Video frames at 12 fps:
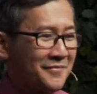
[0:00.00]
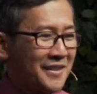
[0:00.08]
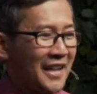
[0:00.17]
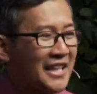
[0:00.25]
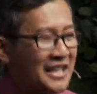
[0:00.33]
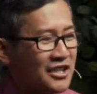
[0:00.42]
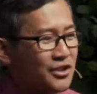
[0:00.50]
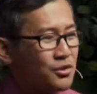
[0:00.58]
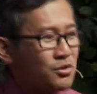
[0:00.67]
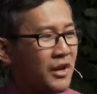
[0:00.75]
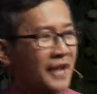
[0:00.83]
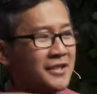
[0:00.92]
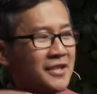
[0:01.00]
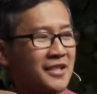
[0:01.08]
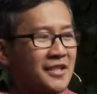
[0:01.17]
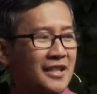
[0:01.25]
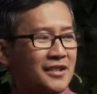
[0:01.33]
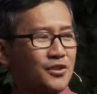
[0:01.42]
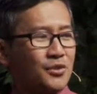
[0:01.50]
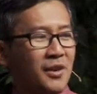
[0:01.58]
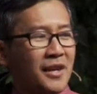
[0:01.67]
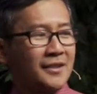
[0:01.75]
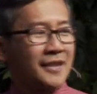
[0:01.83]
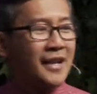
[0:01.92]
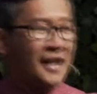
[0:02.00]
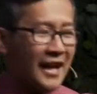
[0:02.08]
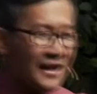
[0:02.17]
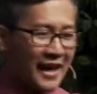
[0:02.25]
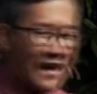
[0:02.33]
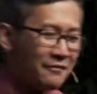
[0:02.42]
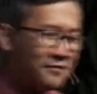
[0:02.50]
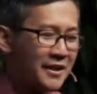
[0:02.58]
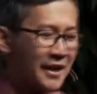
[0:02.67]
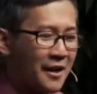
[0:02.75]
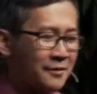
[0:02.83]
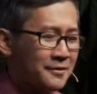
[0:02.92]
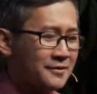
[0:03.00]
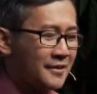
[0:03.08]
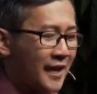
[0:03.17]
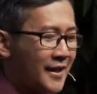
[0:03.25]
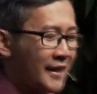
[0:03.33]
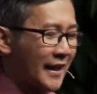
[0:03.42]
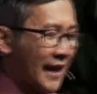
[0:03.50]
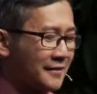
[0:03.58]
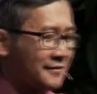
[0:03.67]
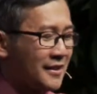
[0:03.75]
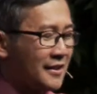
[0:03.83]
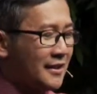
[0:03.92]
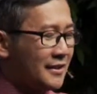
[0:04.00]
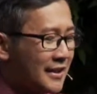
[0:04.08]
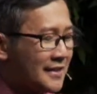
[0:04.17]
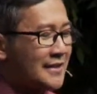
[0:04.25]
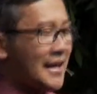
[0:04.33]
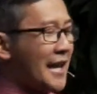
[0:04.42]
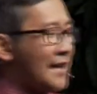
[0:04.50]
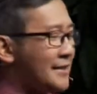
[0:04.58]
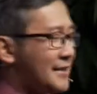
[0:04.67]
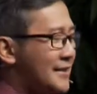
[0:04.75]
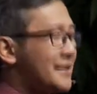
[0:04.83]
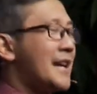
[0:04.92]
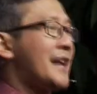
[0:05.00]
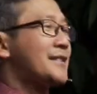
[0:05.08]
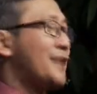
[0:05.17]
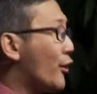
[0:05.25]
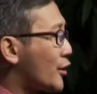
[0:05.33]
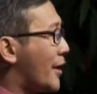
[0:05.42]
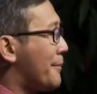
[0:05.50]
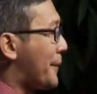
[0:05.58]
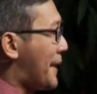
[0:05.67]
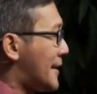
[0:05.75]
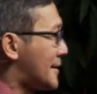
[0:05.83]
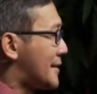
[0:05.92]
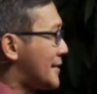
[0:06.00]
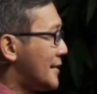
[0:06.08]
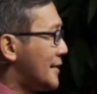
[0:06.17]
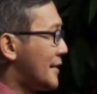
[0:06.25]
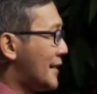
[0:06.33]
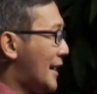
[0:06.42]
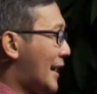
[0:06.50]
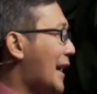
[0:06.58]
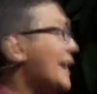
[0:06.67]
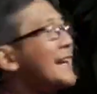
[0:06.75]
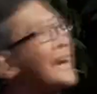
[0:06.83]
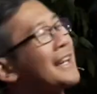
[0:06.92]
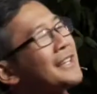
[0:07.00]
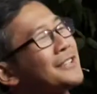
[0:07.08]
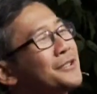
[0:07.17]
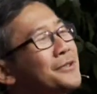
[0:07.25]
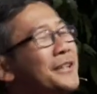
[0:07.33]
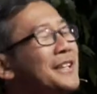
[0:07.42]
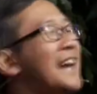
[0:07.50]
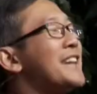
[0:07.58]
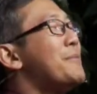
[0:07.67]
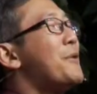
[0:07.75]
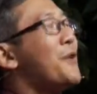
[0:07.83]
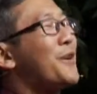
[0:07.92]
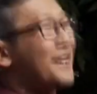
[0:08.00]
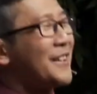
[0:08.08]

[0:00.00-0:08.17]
And he stretches and strains. And every now and again, the saint says or complains, I cannot do it anymore.